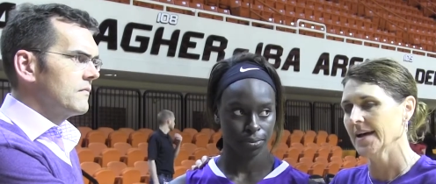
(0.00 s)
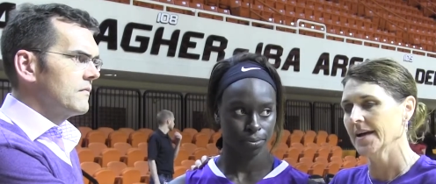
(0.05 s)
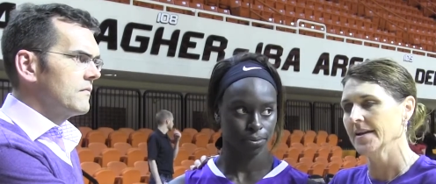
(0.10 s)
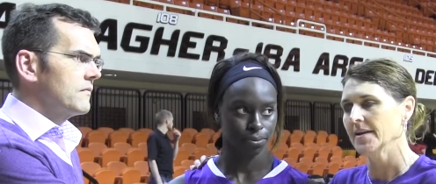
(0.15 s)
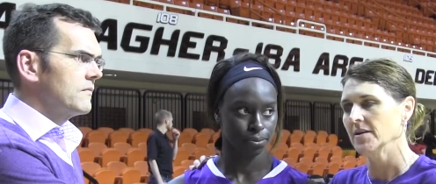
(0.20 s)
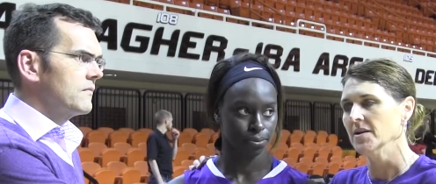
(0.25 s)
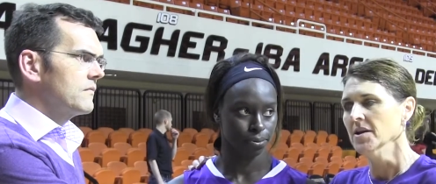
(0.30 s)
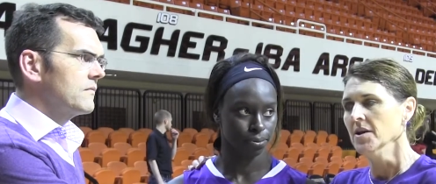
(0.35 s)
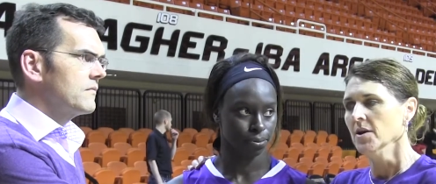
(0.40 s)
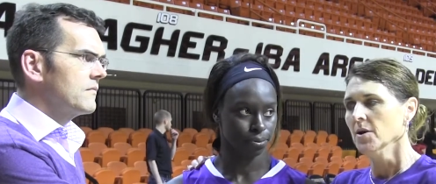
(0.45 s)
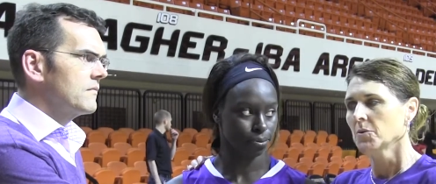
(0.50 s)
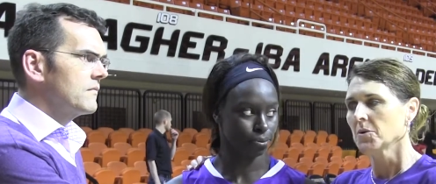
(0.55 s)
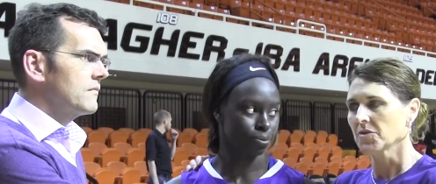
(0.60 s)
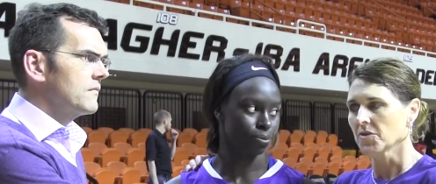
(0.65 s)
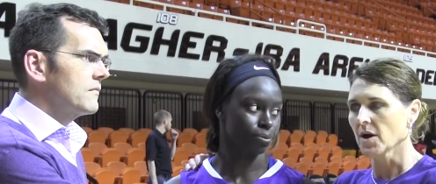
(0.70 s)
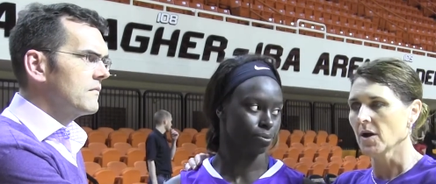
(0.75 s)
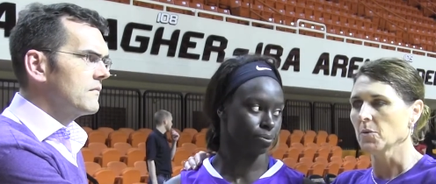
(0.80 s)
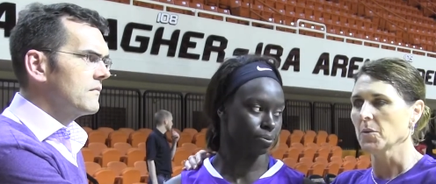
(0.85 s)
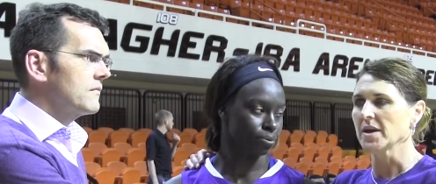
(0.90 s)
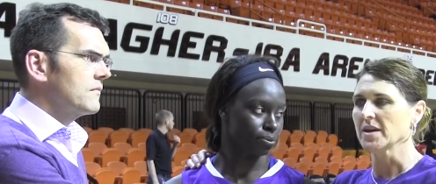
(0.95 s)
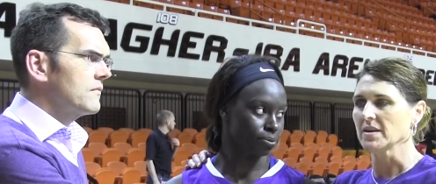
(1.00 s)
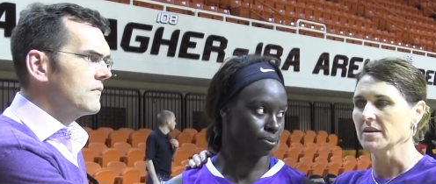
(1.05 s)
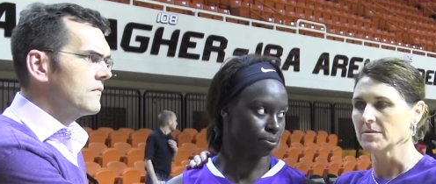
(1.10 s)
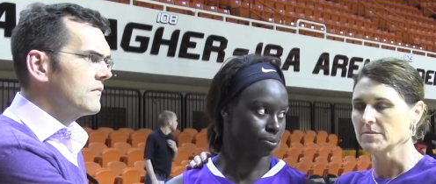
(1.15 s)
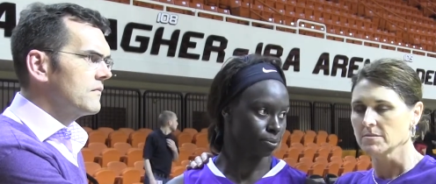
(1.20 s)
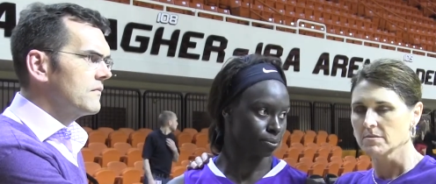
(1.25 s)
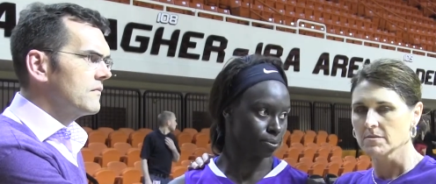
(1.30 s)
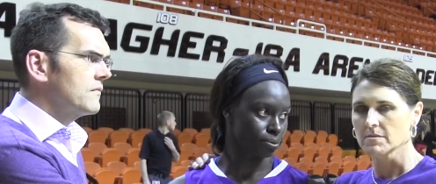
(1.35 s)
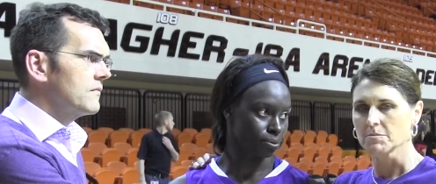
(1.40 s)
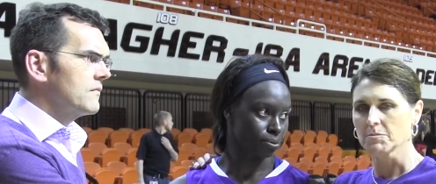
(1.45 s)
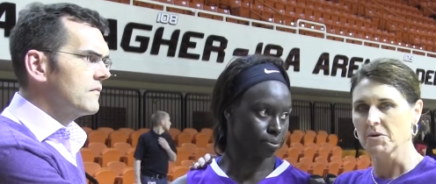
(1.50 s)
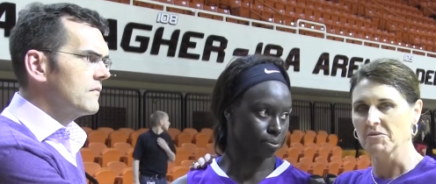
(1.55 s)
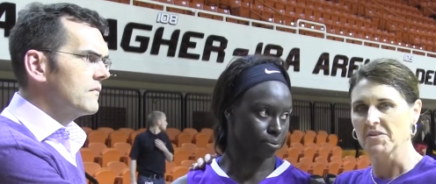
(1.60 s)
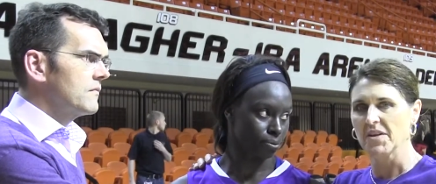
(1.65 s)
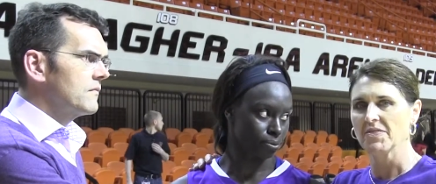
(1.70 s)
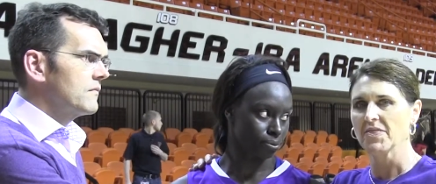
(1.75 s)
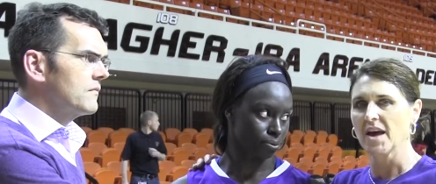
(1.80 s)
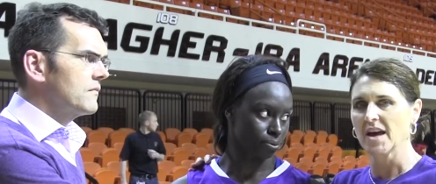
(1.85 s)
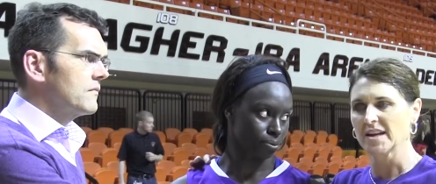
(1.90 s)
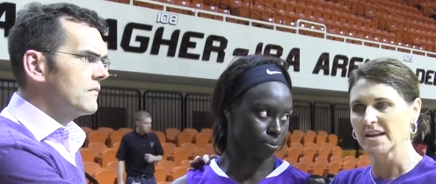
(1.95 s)
Speaker 1: and we thought we could prevent
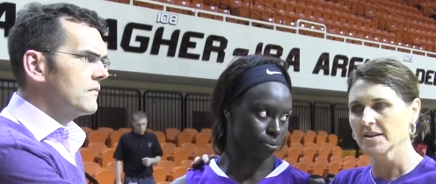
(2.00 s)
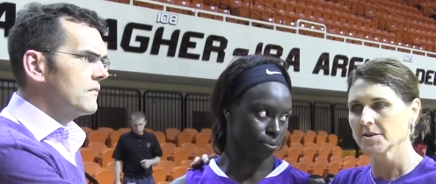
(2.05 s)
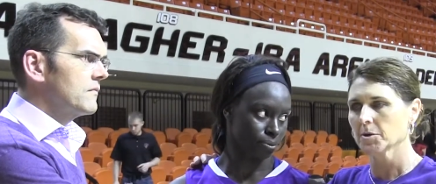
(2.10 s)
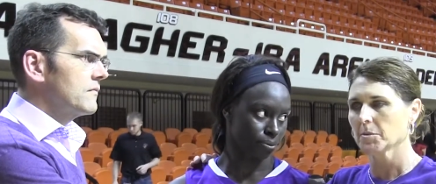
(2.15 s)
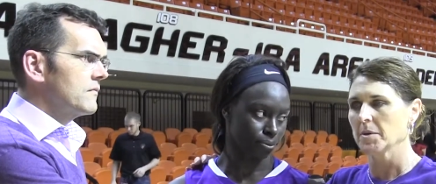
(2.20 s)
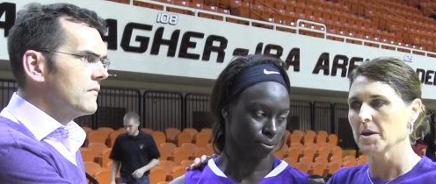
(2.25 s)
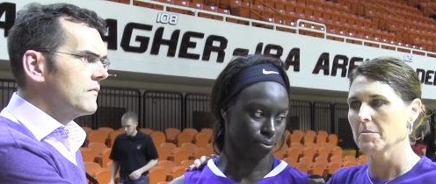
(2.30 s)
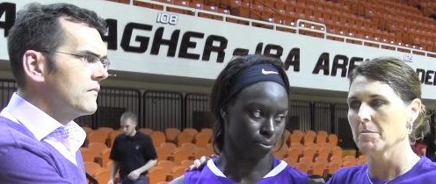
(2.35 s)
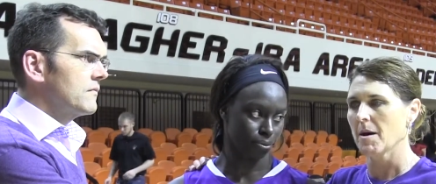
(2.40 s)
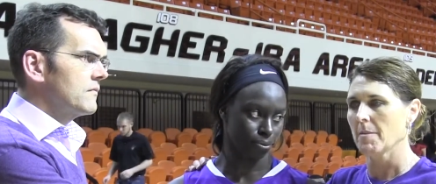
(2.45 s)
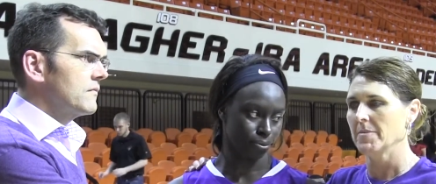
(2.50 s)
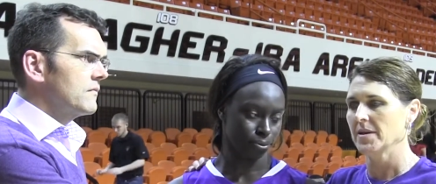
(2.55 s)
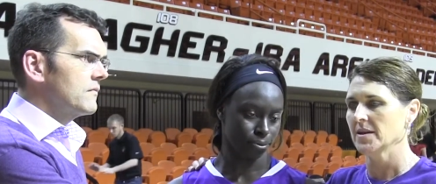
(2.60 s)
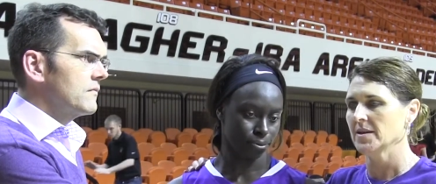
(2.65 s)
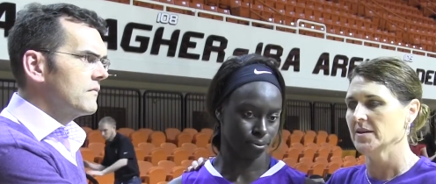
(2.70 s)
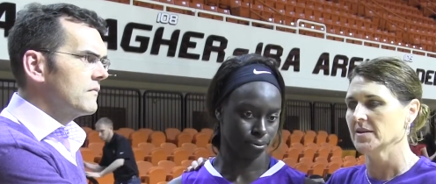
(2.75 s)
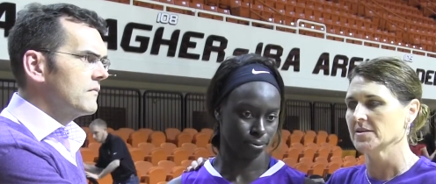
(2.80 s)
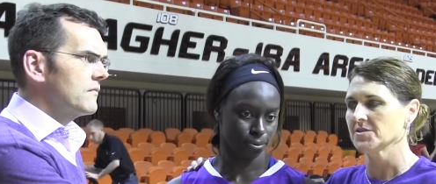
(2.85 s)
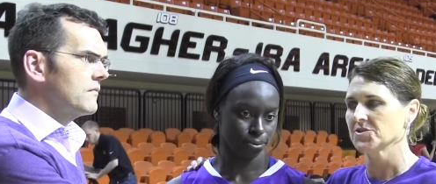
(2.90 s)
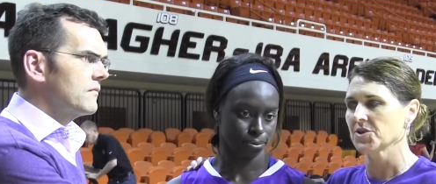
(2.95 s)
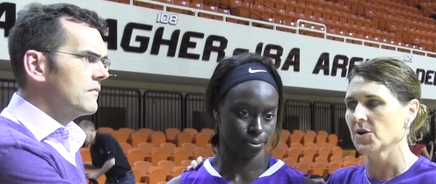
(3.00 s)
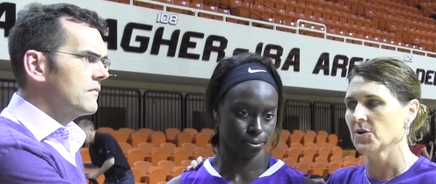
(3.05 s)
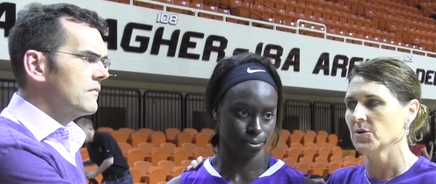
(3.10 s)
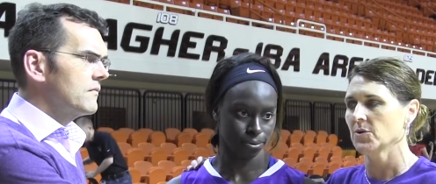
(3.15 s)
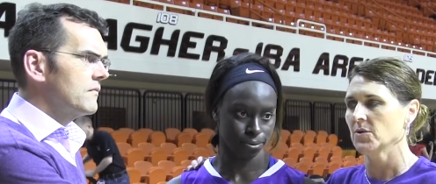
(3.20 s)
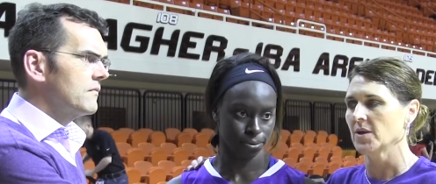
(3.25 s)
that a little bit by being in a zone.